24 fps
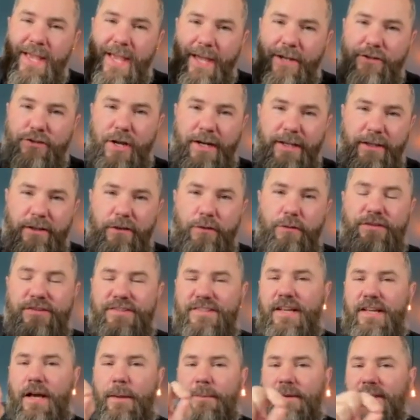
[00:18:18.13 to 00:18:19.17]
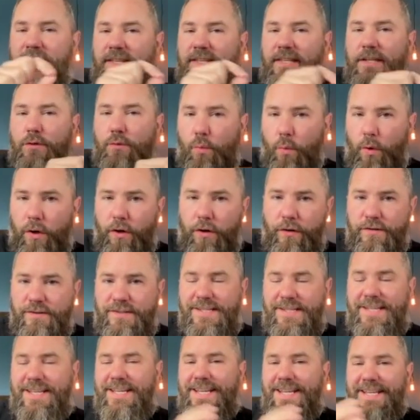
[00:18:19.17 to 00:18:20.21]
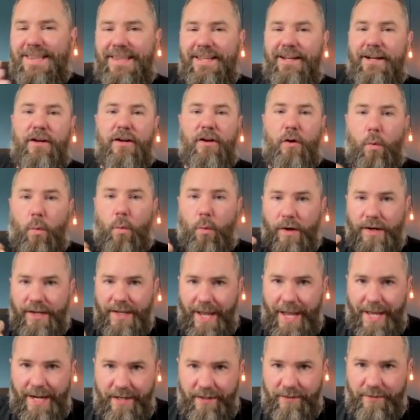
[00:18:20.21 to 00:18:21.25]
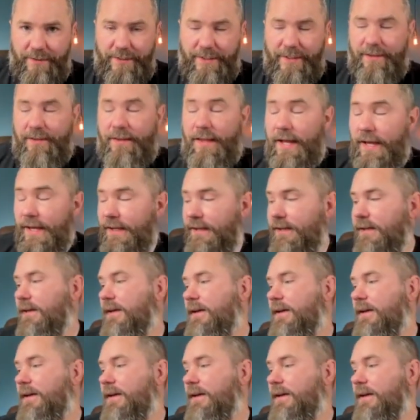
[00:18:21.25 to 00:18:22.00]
and try to use some keywords in there organically, like